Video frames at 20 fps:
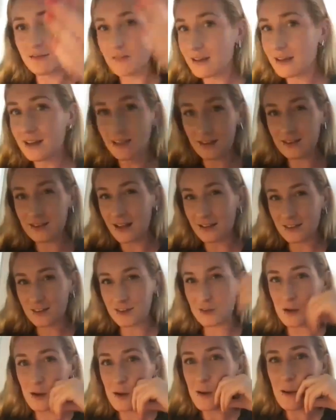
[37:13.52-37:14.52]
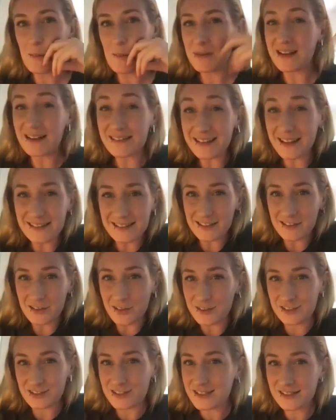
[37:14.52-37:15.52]
Like, I think that's because that
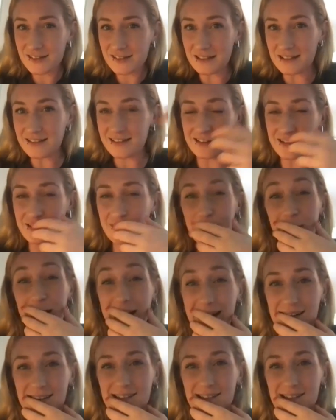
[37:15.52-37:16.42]
technology still isn't great,